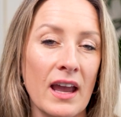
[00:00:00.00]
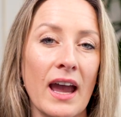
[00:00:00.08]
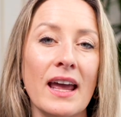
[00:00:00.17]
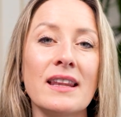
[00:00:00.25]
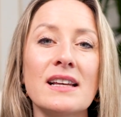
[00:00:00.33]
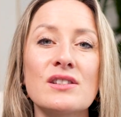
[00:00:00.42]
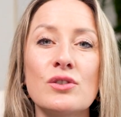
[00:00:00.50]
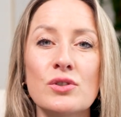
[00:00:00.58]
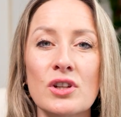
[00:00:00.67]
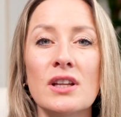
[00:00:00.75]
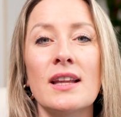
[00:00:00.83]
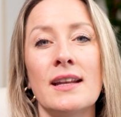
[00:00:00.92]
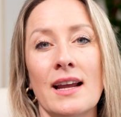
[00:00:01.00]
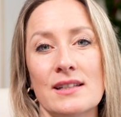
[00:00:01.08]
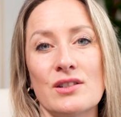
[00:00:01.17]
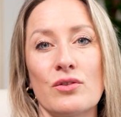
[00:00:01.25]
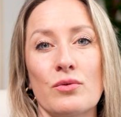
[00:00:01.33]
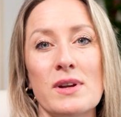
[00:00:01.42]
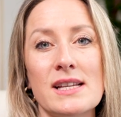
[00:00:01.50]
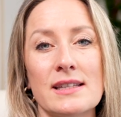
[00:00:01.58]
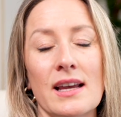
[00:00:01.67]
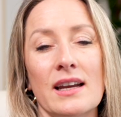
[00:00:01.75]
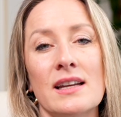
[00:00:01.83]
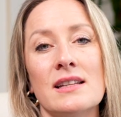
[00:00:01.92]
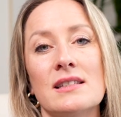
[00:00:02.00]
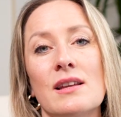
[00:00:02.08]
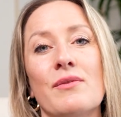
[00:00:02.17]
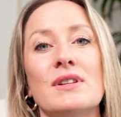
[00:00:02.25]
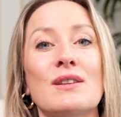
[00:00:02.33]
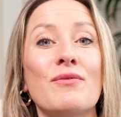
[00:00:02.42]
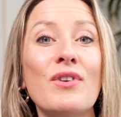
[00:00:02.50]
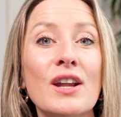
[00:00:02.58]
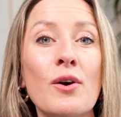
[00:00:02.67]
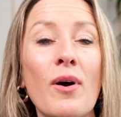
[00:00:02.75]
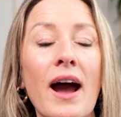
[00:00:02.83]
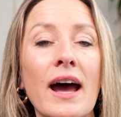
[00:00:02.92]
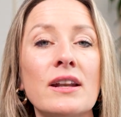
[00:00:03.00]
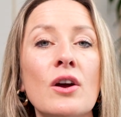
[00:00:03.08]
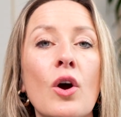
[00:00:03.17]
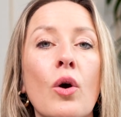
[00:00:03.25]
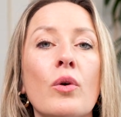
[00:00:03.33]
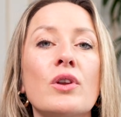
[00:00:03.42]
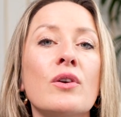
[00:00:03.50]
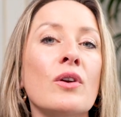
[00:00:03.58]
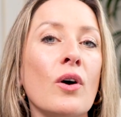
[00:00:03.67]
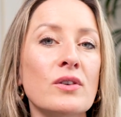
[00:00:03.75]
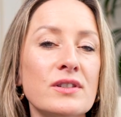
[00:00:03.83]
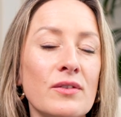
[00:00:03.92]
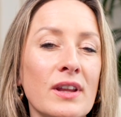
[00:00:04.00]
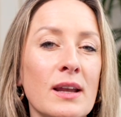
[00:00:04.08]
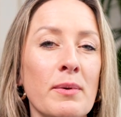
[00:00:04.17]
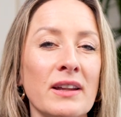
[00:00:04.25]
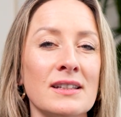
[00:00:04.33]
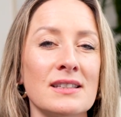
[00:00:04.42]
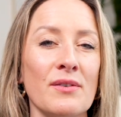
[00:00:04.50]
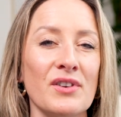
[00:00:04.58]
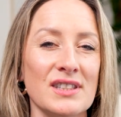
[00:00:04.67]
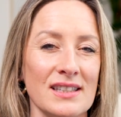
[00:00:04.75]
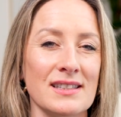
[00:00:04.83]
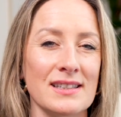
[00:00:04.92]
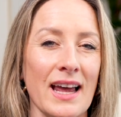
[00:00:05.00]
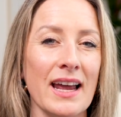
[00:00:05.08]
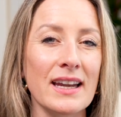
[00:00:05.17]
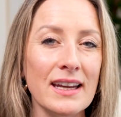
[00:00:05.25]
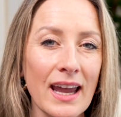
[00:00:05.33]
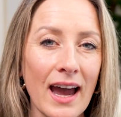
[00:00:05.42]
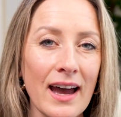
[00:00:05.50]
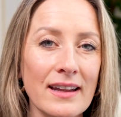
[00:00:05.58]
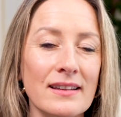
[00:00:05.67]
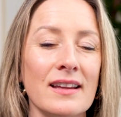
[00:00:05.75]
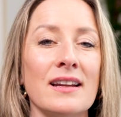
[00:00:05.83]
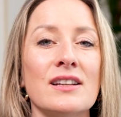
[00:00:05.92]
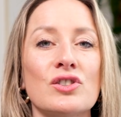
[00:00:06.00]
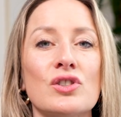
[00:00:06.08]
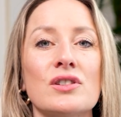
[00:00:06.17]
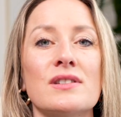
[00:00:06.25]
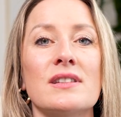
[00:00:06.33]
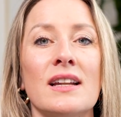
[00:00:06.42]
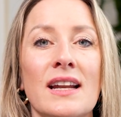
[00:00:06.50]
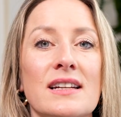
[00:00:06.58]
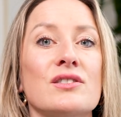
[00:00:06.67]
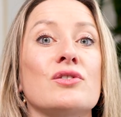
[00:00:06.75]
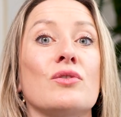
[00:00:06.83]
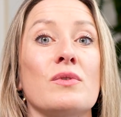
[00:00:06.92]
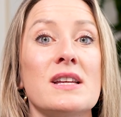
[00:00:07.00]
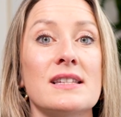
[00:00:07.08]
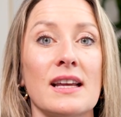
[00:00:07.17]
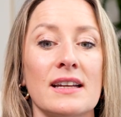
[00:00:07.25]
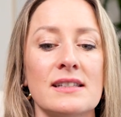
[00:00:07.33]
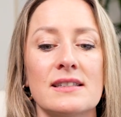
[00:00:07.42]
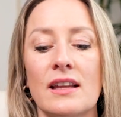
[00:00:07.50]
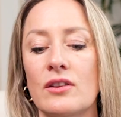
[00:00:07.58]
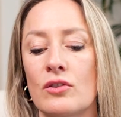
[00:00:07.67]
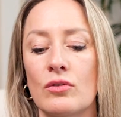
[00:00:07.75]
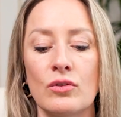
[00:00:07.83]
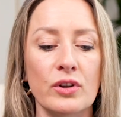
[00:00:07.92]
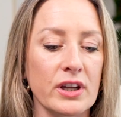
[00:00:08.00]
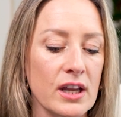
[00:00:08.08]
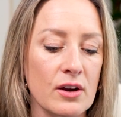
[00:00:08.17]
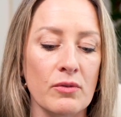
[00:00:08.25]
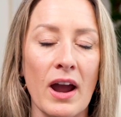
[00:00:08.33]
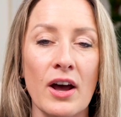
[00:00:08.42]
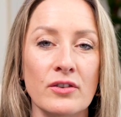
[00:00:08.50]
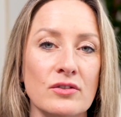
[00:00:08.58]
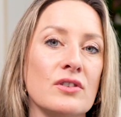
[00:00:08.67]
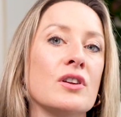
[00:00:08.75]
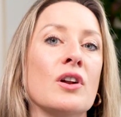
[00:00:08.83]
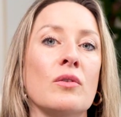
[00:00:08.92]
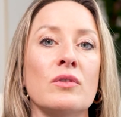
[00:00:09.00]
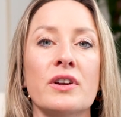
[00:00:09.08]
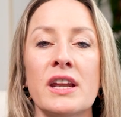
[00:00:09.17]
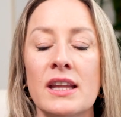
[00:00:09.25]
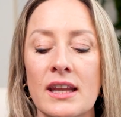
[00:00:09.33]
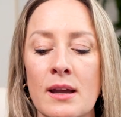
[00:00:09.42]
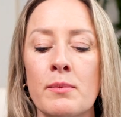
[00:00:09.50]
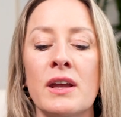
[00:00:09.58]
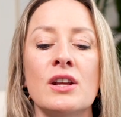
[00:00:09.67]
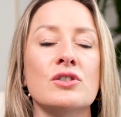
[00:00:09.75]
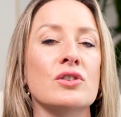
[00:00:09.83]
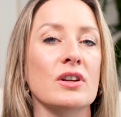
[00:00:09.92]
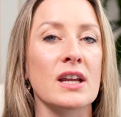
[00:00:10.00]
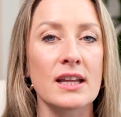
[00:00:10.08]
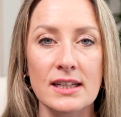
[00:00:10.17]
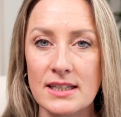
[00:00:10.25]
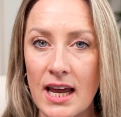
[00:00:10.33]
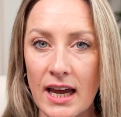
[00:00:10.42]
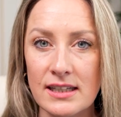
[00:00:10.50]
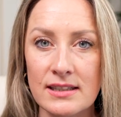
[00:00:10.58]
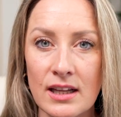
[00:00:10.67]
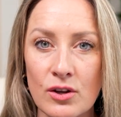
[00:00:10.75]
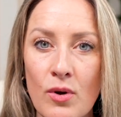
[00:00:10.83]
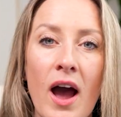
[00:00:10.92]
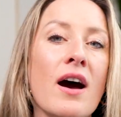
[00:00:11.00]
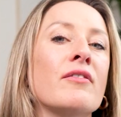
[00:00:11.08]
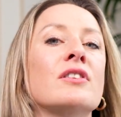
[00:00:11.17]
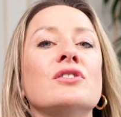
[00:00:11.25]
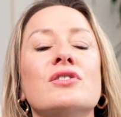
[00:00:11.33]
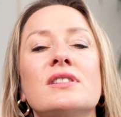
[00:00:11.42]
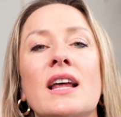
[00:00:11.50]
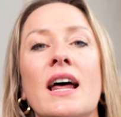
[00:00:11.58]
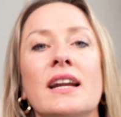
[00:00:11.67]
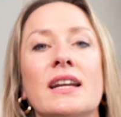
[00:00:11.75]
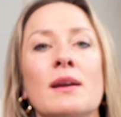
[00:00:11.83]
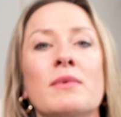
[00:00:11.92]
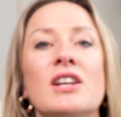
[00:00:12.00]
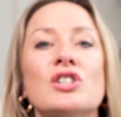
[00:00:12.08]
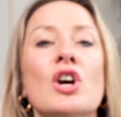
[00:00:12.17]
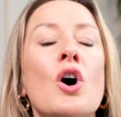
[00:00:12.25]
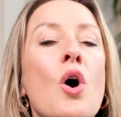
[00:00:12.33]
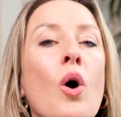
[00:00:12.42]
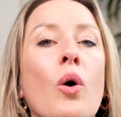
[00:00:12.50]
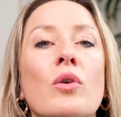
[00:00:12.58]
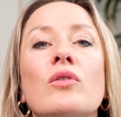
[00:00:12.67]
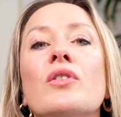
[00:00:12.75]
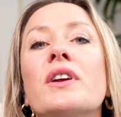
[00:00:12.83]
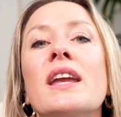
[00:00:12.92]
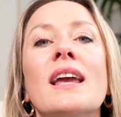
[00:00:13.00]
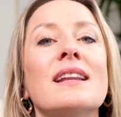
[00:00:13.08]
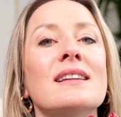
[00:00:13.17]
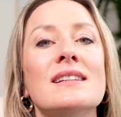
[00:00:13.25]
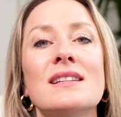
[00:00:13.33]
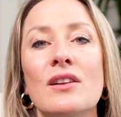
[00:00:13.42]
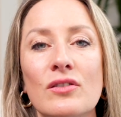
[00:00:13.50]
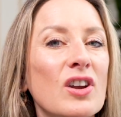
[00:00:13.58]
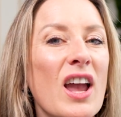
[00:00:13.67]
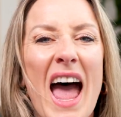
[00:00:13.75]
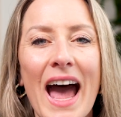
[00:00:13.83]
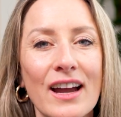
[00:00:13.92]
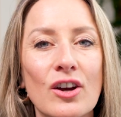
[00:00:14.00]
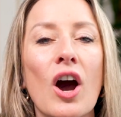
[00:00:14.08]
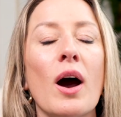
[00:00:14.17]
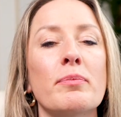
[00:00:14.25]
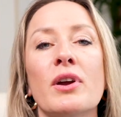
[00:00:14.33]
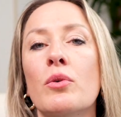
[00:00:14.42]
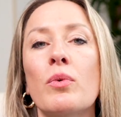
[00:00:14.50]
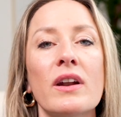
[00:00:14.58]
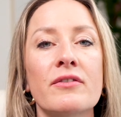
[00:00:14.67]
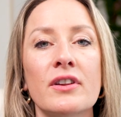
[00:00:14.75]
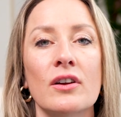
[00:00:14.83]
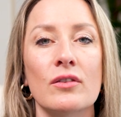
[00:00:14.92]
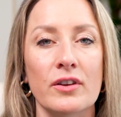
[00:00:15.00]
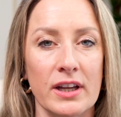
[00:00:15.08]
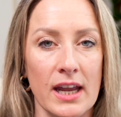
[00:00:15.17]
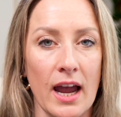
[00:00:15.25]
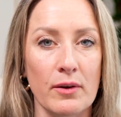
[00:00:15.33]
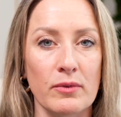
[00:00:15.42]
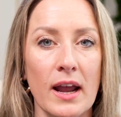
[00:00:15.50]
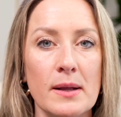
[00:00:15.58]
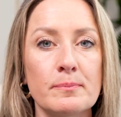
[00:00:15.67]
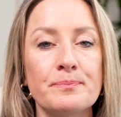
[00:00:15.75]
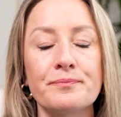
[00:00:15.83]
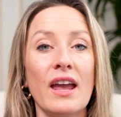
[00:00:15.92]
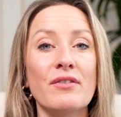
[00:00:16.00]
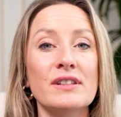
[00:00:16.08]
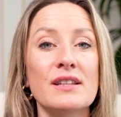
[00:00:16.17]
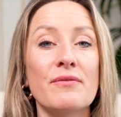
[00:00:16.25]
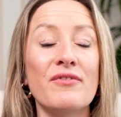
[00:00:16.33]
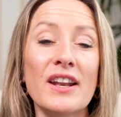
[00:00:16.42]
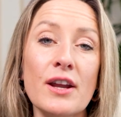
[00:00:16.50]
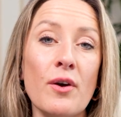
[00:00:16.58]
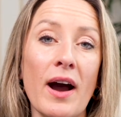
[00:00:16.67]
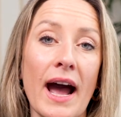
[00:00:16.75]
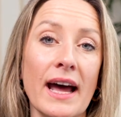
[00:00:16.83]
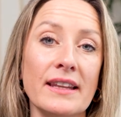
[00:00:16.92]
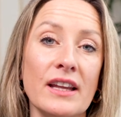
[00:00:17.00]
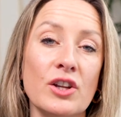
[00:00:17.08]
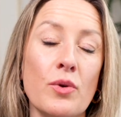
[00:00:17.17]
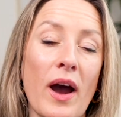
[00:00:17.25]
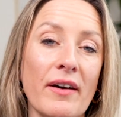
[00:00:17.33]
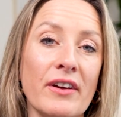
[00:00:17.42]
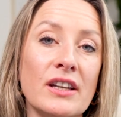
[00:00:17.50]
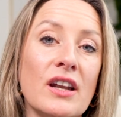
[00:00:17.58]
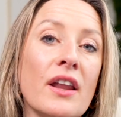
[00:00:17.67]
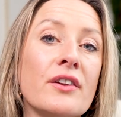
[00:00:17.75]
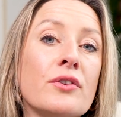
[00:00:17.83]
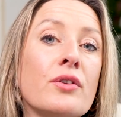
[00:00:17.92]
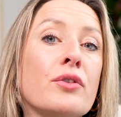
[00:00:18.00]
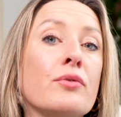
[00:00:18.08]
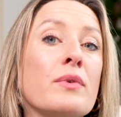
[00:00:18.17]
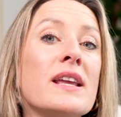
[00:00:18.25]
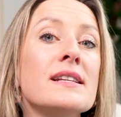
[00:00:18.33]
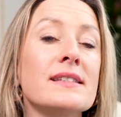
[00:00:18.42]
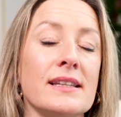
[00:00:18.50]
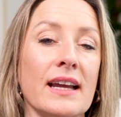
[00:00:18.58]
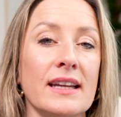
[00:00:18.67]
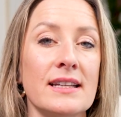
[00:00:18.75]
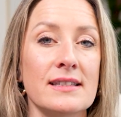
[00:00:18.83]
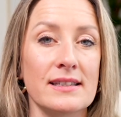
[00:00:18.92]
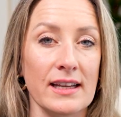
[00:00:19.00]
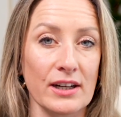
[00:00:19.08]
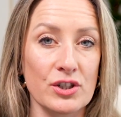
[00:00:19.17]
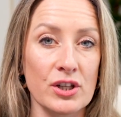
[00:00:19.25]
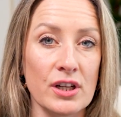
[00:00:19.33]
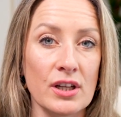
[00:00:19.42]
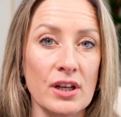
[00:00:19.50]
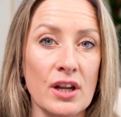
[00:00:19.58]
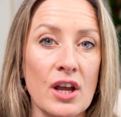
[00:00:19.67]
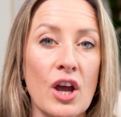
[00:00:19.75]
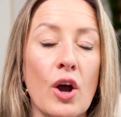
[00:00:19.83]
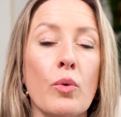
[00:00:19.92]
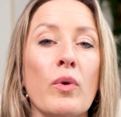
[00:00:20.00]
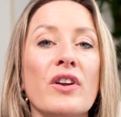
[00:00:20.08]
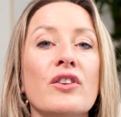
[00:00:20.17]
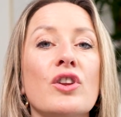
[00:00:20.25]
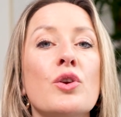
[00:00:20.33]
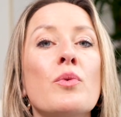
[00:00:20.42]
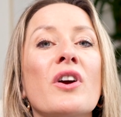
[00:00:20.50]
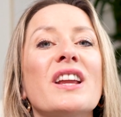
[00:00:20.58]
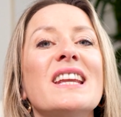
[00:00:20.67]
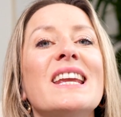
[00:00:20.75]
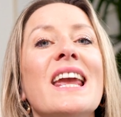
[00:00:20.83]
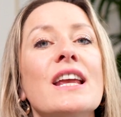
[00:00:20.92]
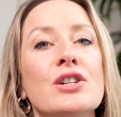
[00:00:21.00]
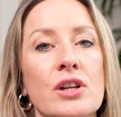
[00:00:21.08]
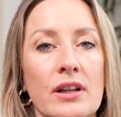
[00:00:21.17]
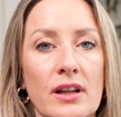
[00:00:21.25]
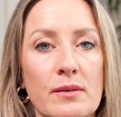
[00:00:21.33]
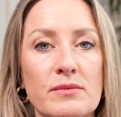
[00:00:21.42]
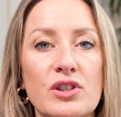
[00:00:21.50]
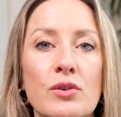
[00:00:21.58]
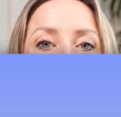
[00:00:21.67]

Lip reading: And that's usually the next 3 seconds if it's a video ad, or you can also think about this if it's a static ad, then it's just the next 3 seconds that they're looking around, looking at the image, looking at the text that you have on your static image, or looking at the ad copy or whatever they're looking at, right? If it's a video ad, then you have another 3-second section where you are engaging them. So